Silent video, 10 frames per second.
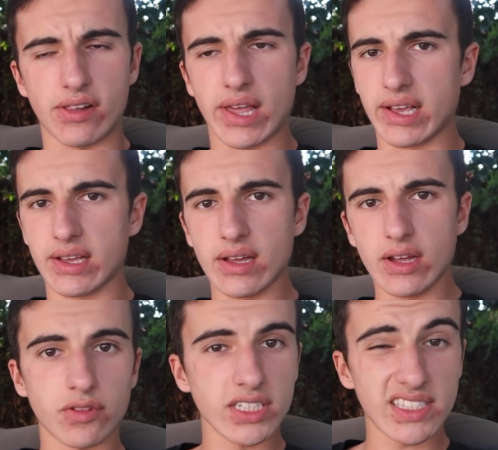Like,
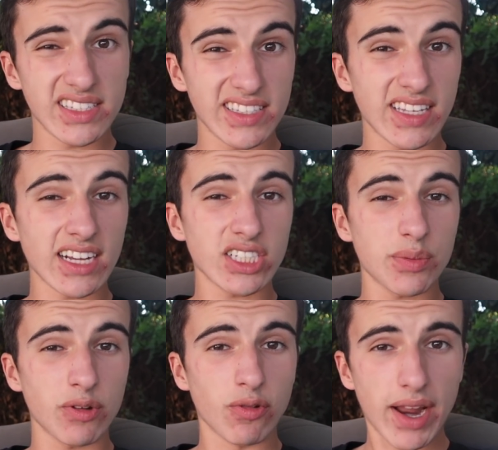for instance, it's actually
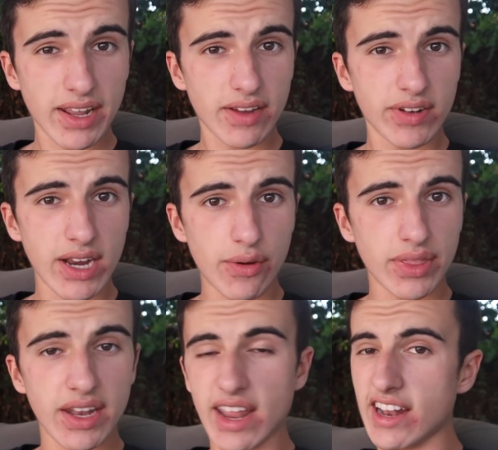been raining every now
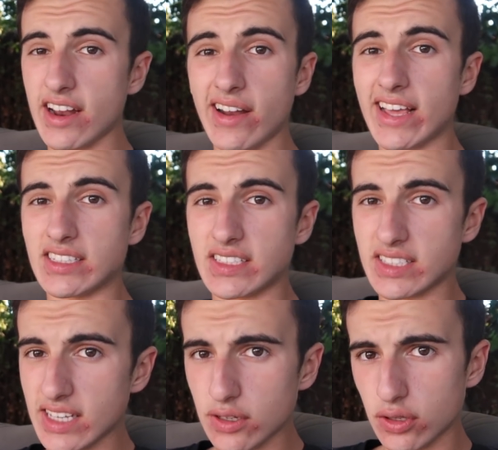and then, and not a
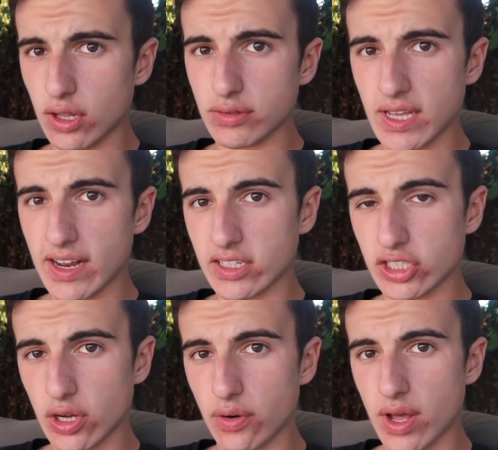single Lotad has
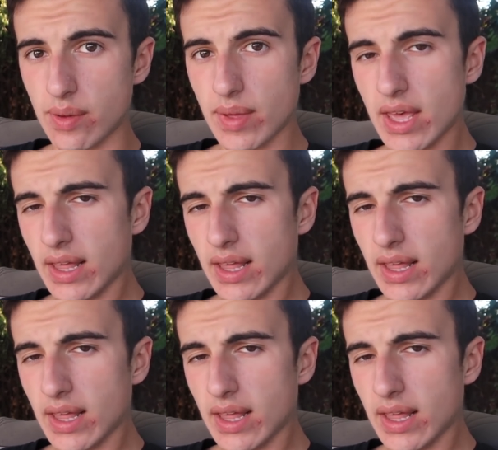shown up.